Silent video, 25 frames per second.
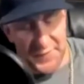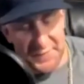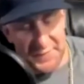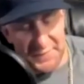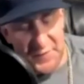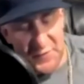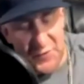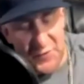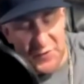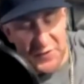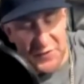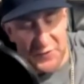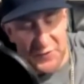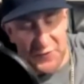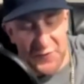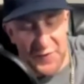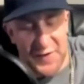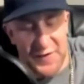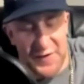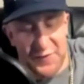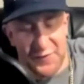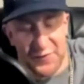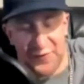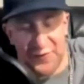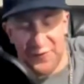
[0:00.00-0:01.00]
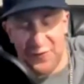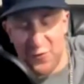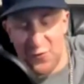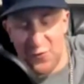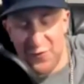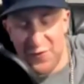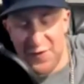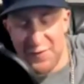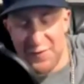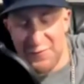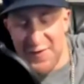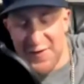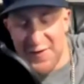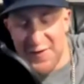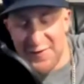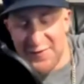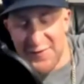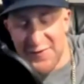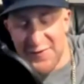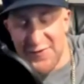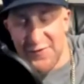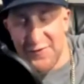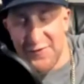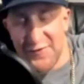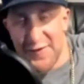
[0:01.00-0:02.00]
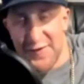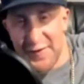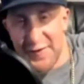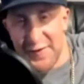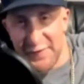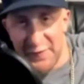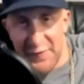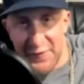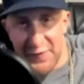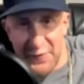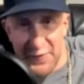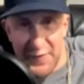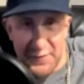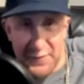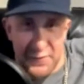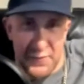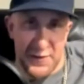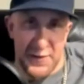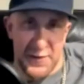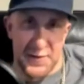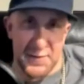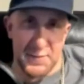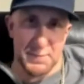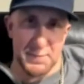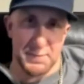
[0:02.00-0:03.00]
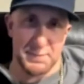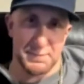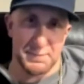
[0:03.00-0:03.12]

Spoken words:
you could create a slogan based on your life, what would it be?